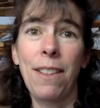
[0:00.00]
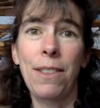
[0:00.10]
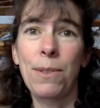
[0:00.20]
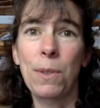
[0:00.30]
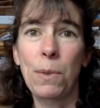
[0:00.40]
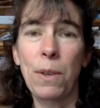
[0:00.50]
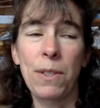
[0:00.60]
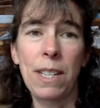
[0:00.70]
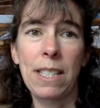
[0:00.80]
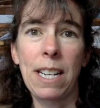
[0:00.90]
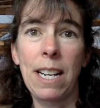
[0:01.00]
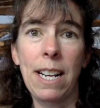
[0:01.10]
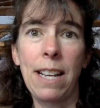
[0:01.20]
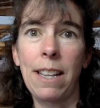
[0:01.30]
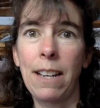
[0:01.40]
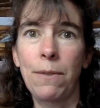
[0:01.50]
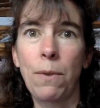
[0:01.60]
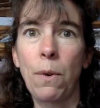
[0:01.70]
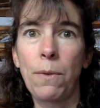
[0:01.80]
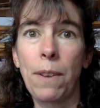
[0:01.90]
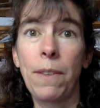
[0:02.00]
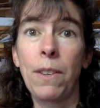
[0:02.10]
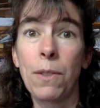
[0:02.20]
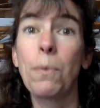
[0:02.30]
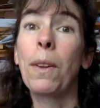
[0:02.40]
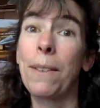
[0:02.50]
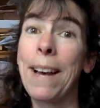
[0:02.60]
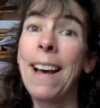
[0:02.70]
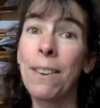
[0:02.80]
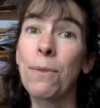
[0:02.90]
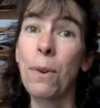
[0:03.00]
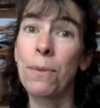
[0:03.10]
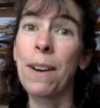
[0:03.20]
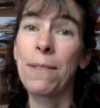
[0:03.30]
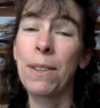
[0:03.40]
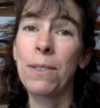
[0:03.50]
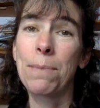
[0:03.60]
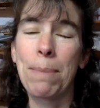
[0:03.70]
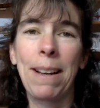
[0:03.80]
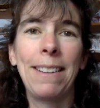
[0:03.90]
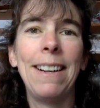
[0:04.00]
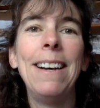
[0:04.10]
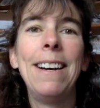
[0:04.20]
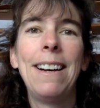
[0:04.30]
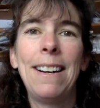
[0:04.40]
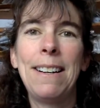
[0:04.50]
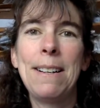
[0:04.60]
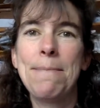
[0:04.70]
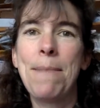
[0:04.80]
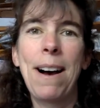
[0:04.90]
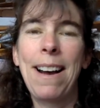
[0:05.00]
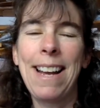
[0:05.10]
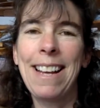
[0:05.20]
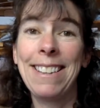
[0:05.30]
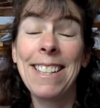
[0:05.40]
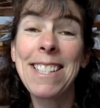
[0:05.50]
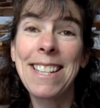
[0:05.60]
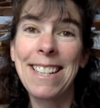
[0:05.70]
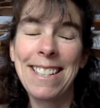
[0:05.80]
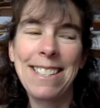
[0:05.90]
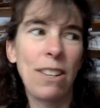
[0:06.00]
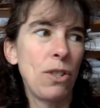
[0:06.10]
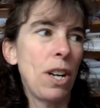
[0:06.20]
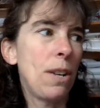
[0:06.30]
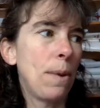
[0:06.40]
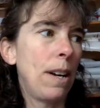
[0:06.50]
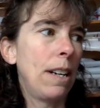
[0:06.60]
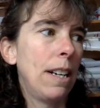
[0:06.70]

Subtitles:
this was one of those things that I'd had like 4 or 5 years. Well, I've had it 4 or 5 years, but I hadn't listed it until January.